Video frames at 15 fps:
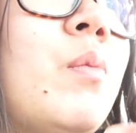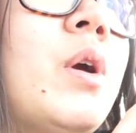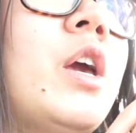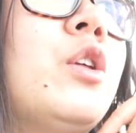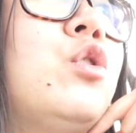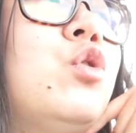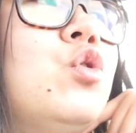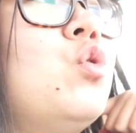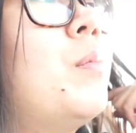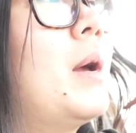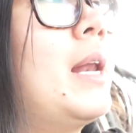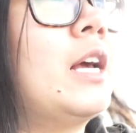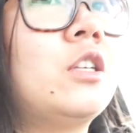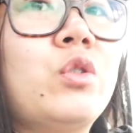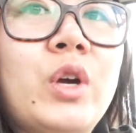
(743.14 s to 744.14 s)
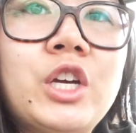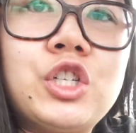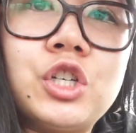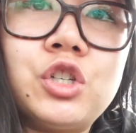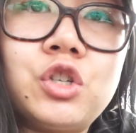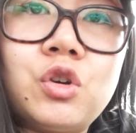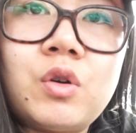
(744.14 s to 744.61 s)
way to my next
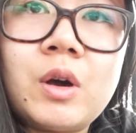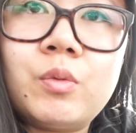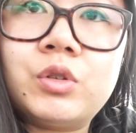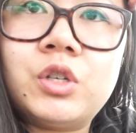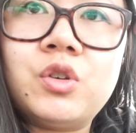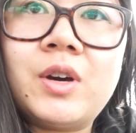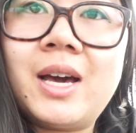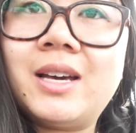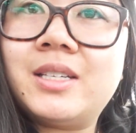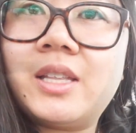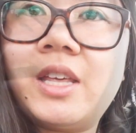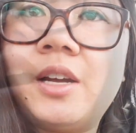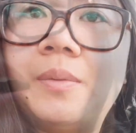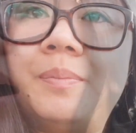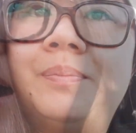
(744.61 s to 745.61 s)
location so i will see you guys guys there.